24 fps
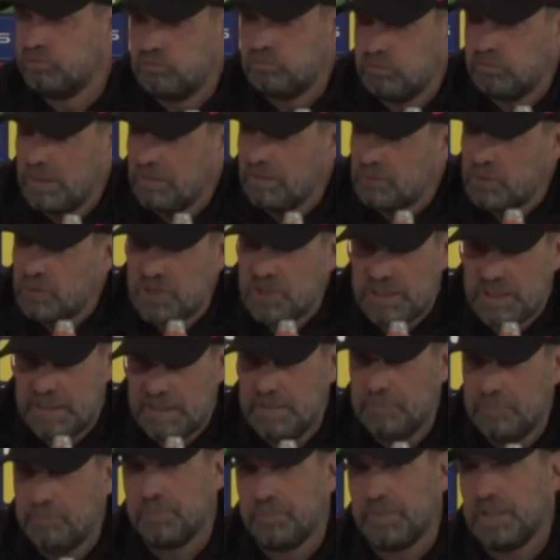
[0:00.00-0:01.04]
We have to
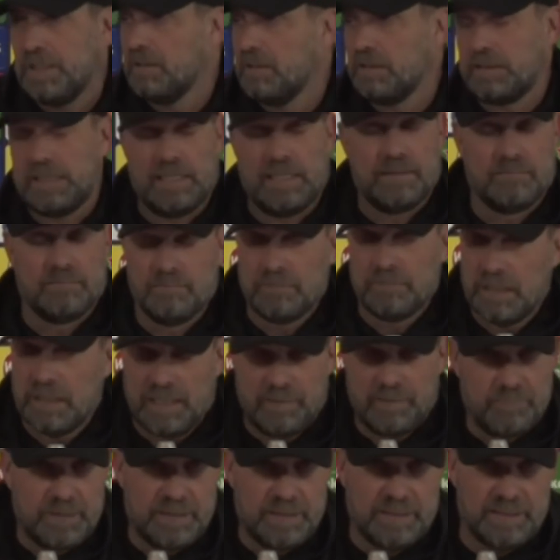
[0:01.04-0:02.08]
see. Again,
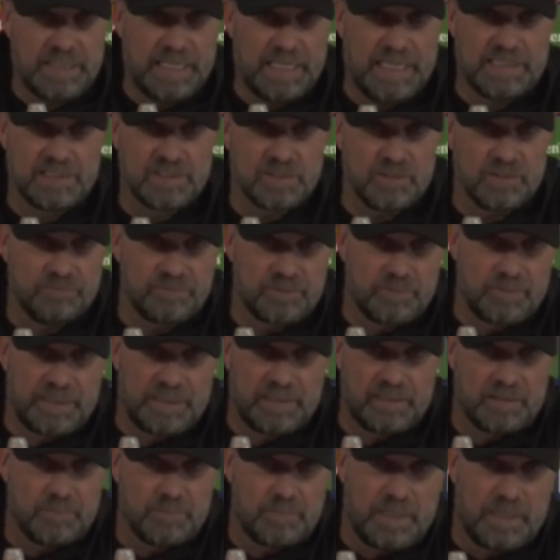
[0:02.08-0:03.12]
I'm in the hands of the
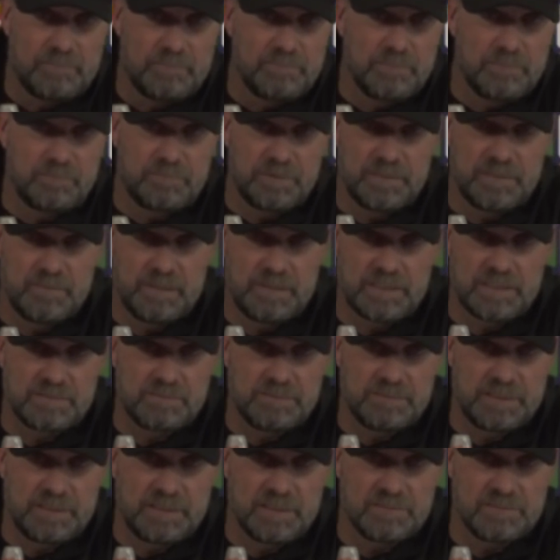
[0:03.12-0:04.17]
medical department pretty much,
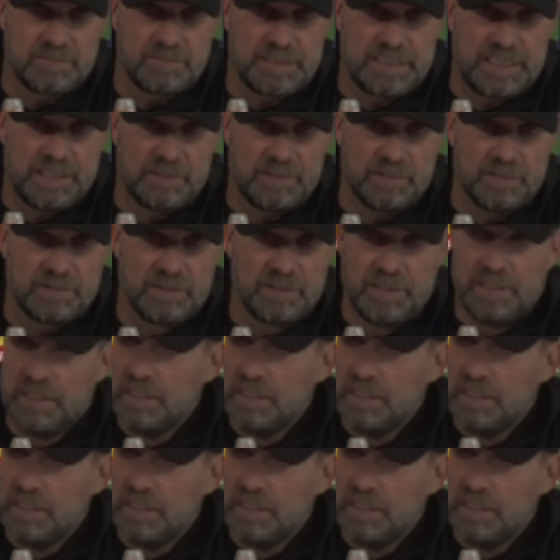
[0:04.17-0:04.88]
because we cannot.